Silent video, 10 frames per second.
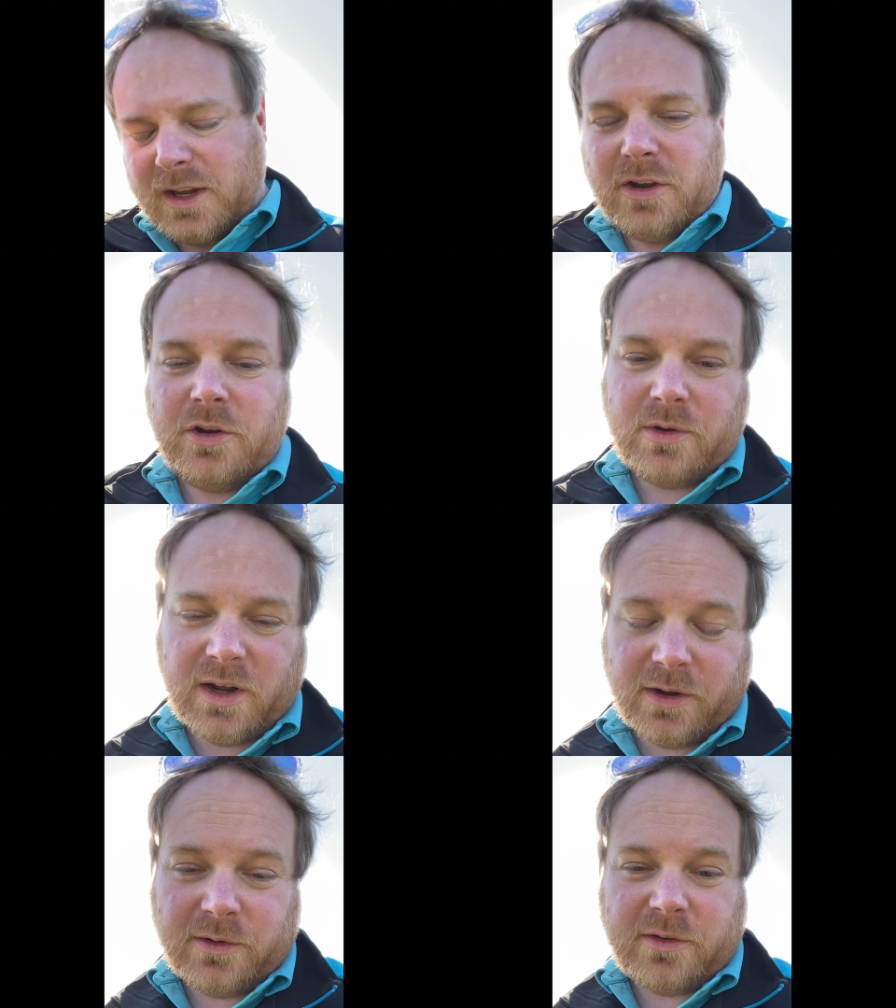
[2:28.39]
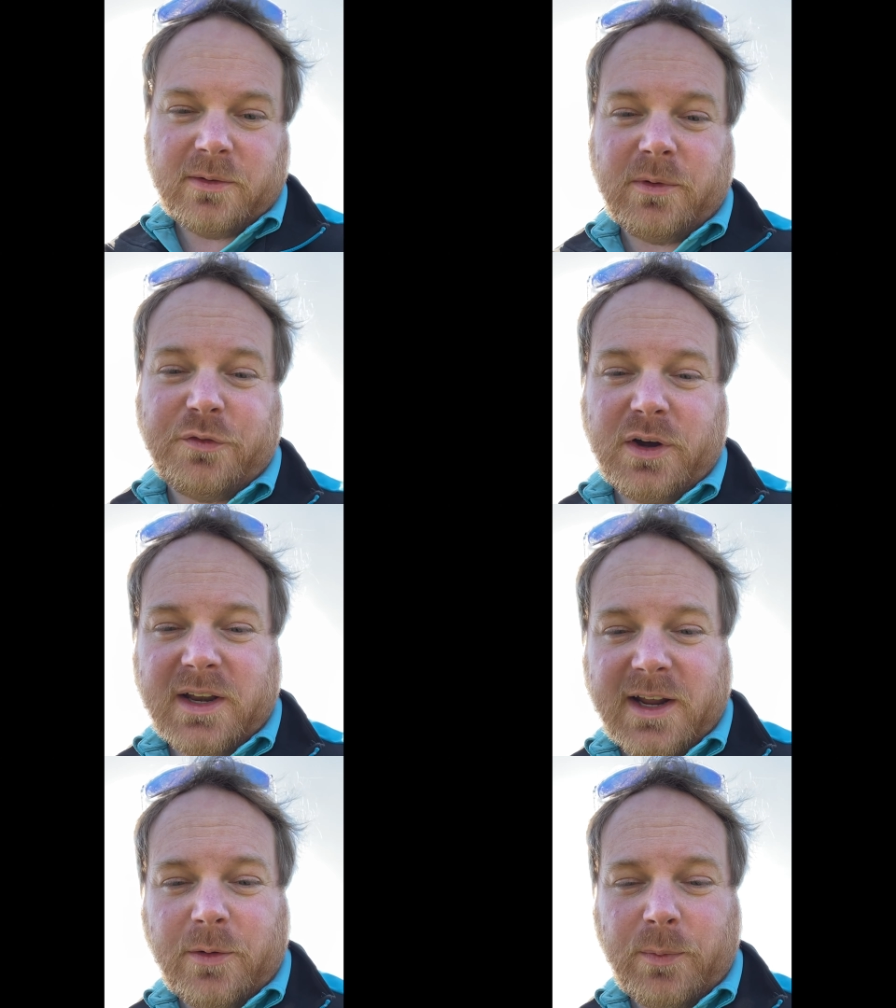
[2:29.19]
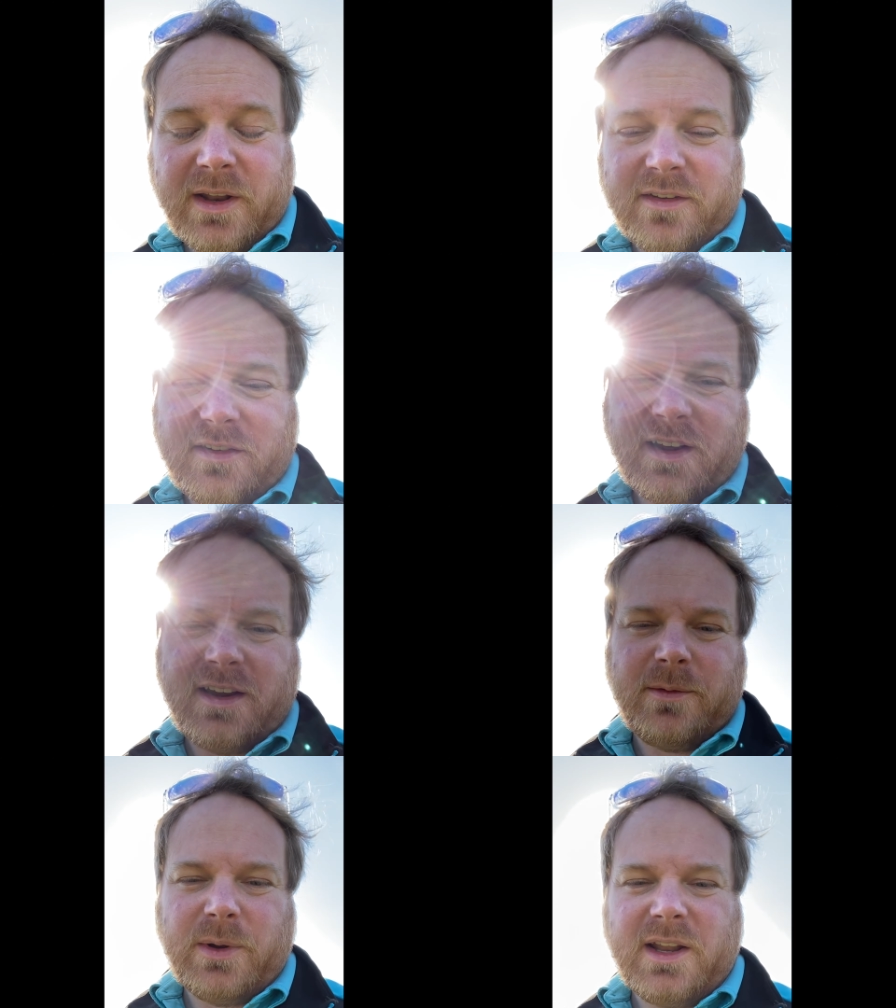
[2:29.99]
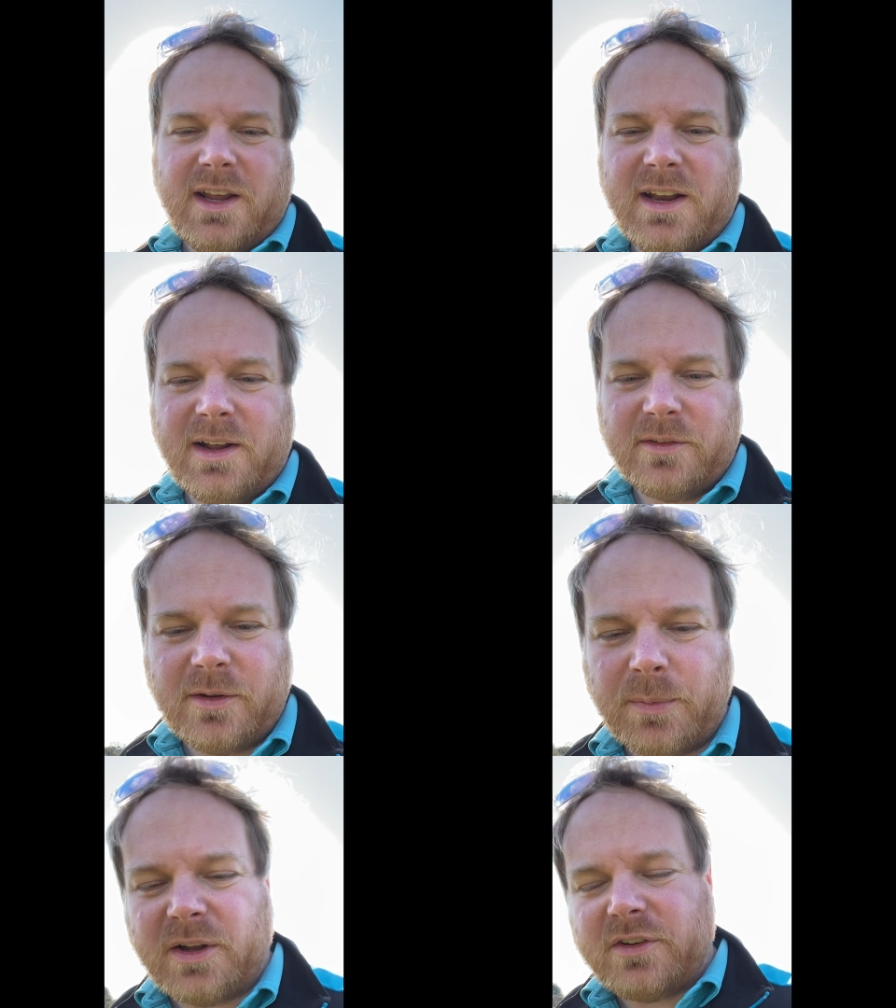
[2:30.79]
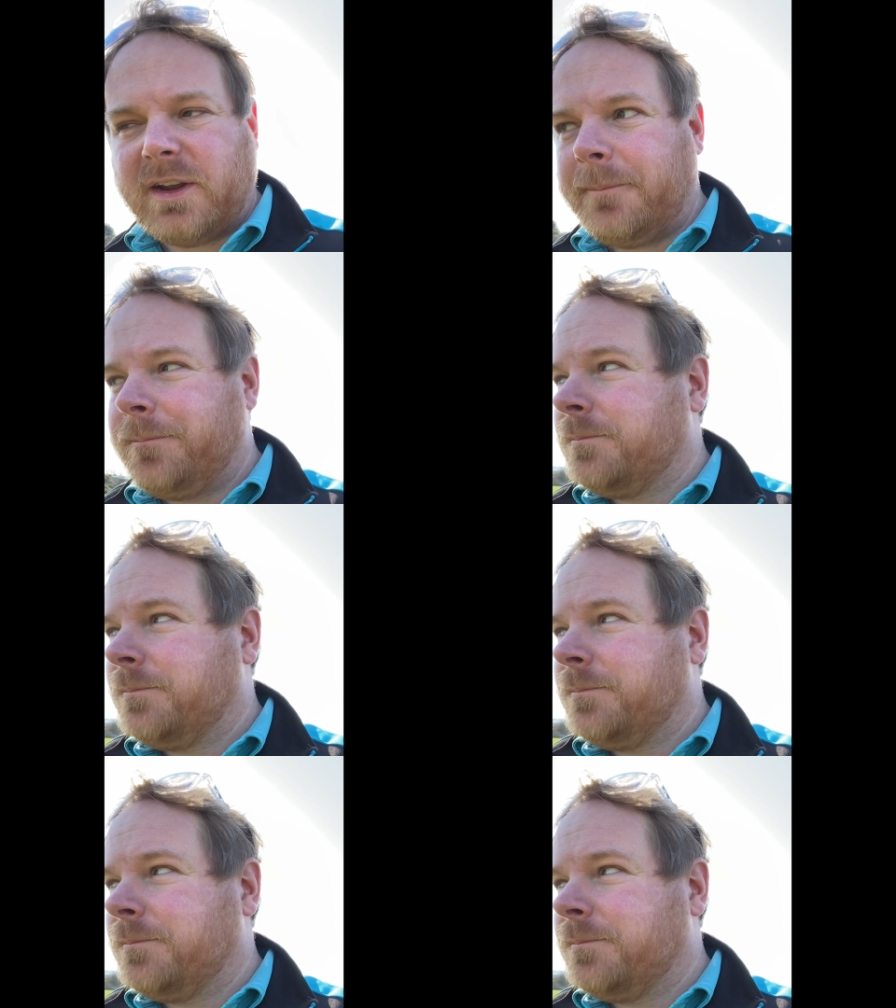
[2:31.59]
Who knows? We'll find out on Wednesday when they announce the budget.